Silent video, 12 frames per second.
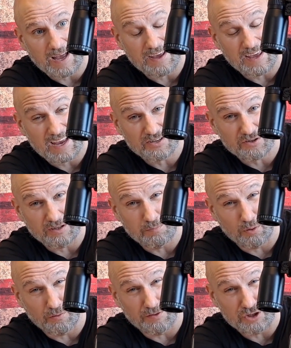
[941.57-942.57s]
I actually
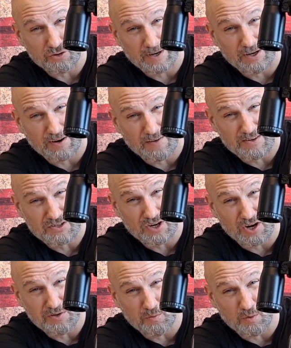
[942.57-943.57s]
pulled the trigger on this
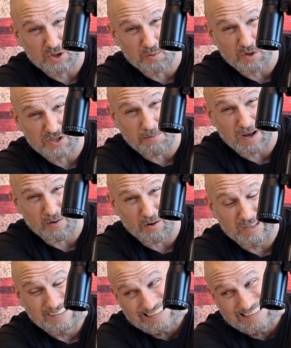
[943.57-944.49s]
gun, which was about,